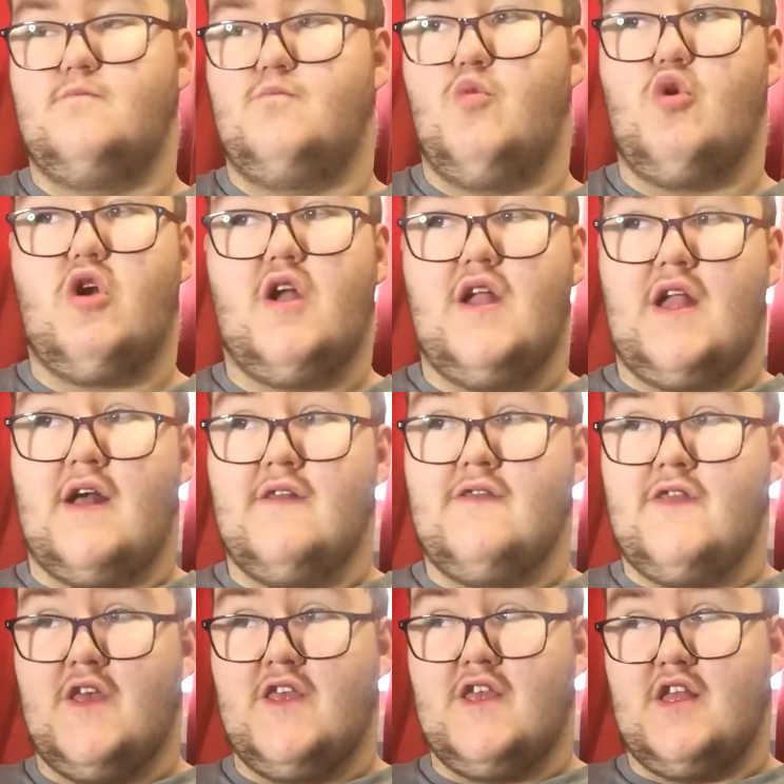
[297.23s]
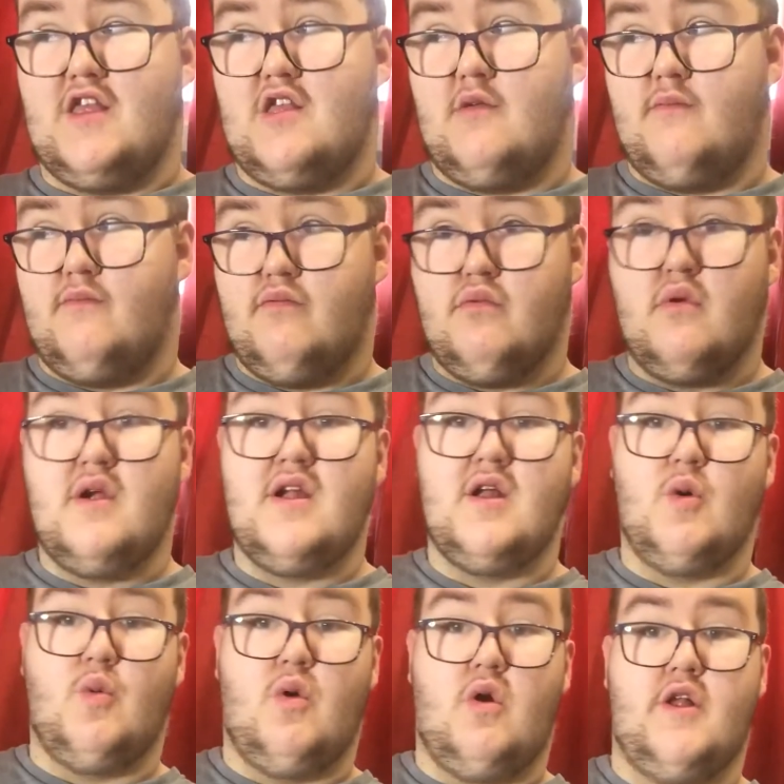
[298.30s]
Morgan now thinks that
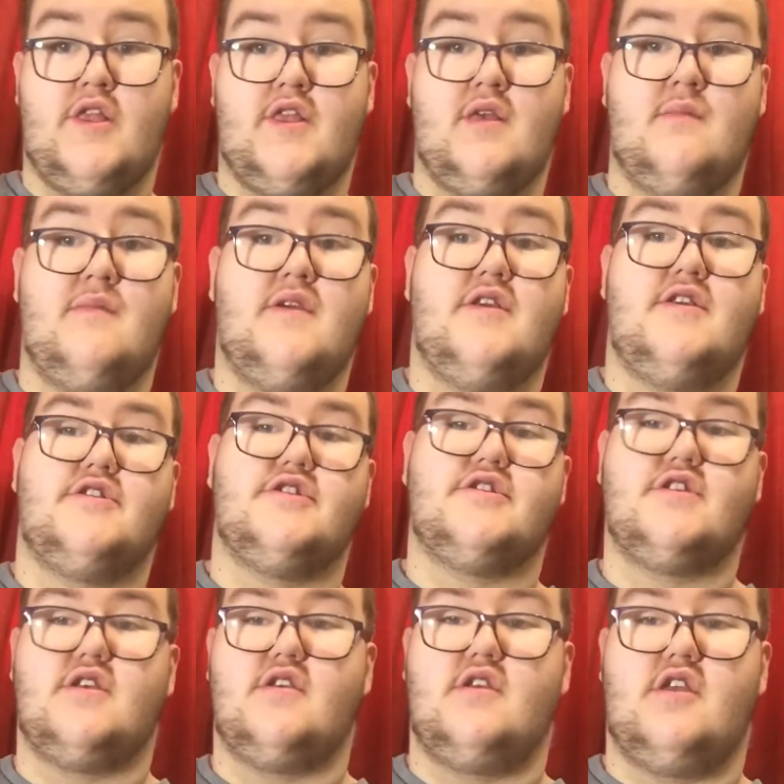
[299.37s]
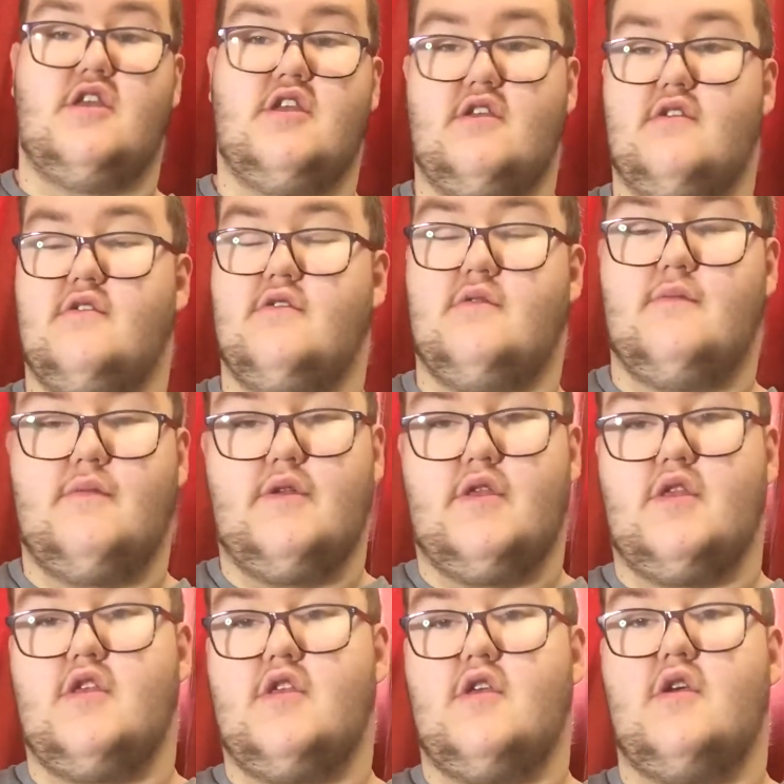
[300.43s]
Sabrina wants him, and it's just, but
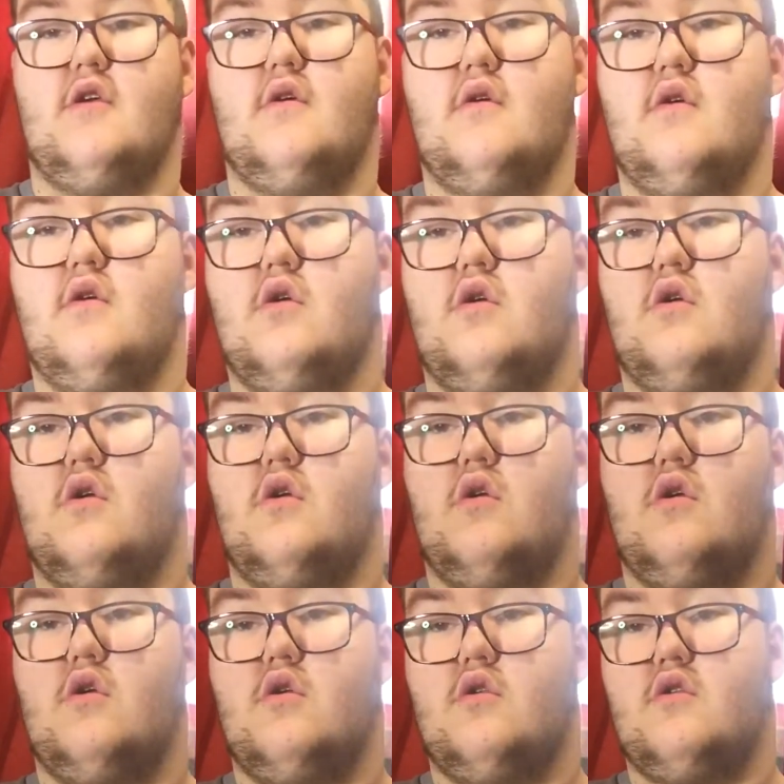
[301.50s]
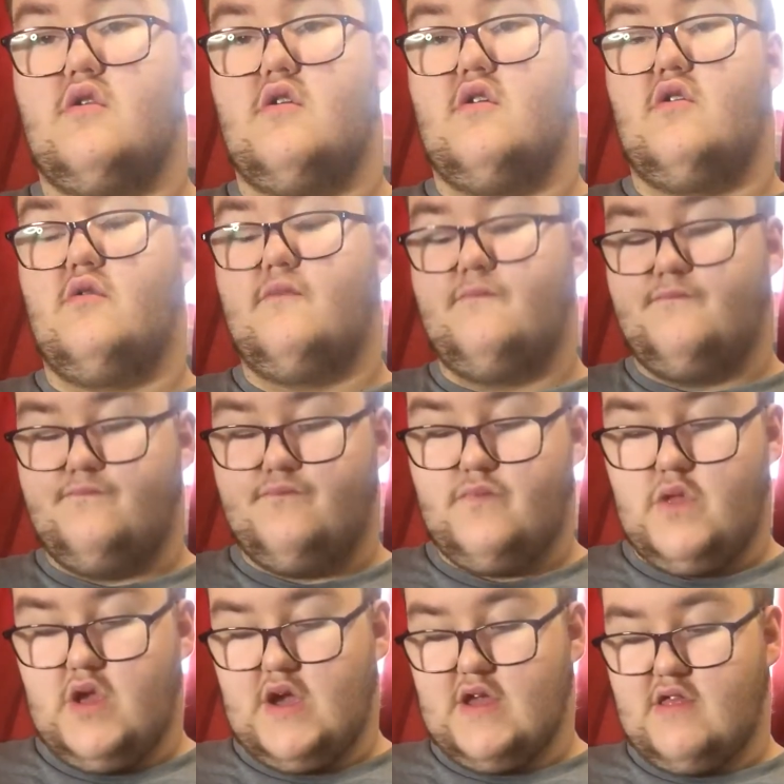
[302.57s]
so
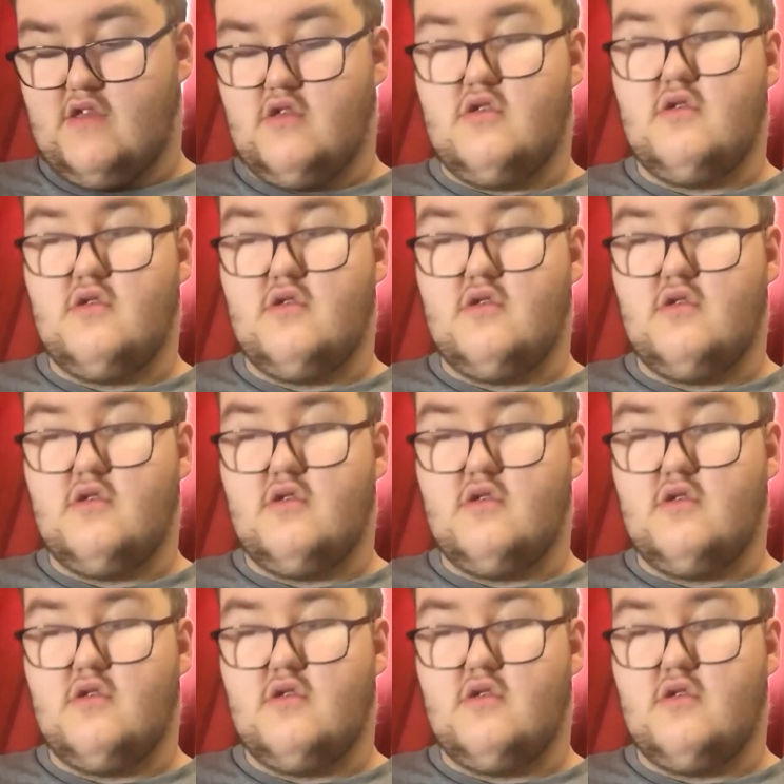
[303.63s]
yeah. So